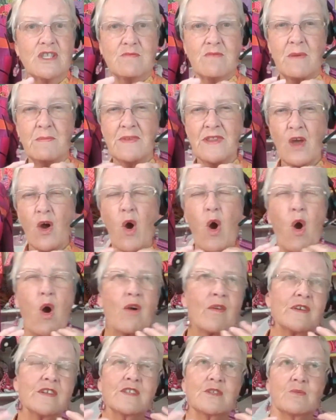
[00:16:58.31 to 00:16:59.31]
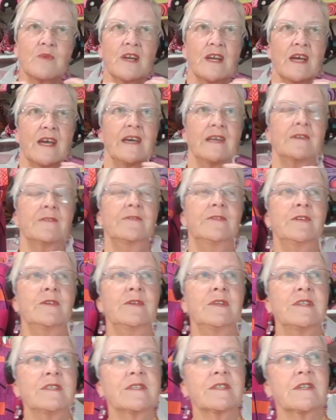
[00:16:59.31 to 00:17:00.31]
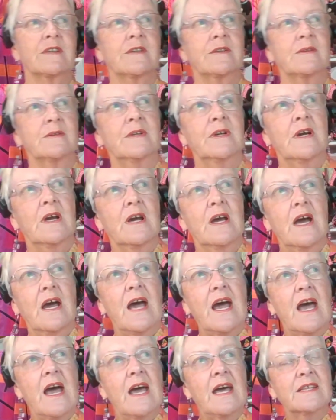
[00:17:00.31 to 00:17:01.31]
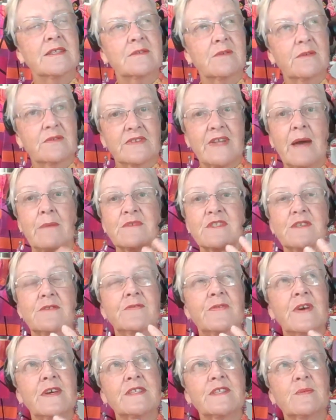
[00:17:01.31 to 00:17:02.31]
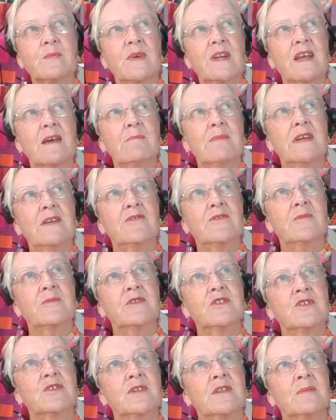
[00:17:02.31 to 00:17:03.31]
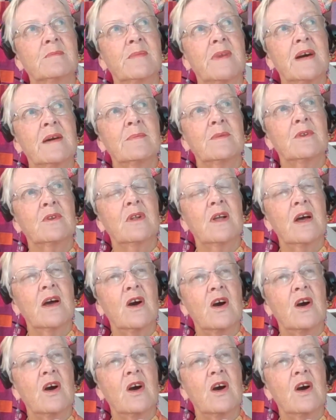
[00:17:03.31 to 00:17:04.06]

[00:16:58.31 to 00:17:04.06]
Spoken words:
Remember that orange one I had a few years ago? And that was the first one I made from the Tunic Bible.